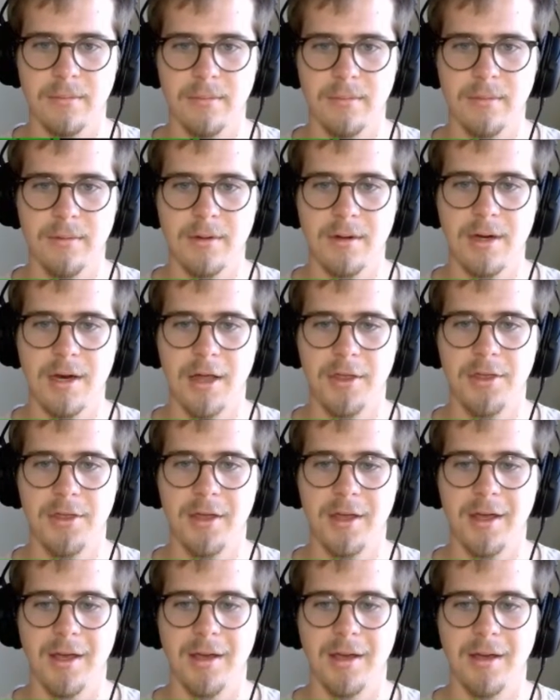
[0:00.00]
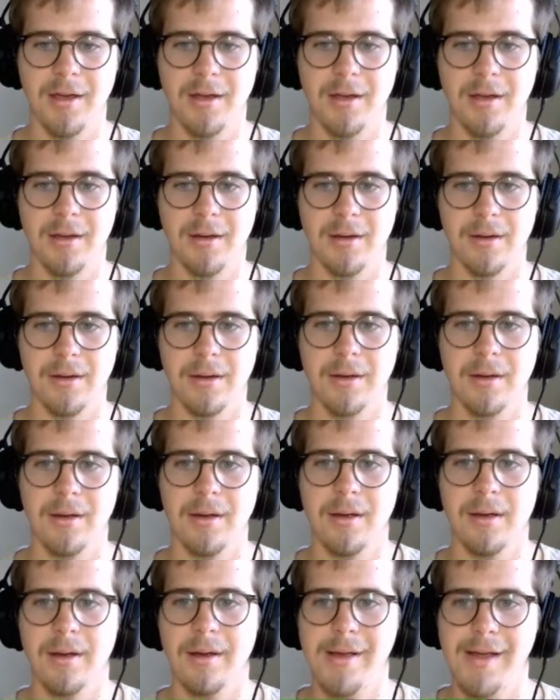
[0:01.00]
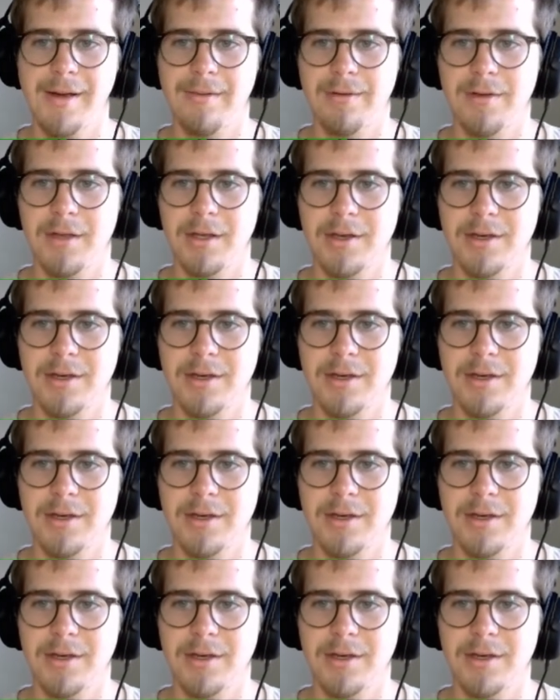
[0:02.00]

Nothing! Everything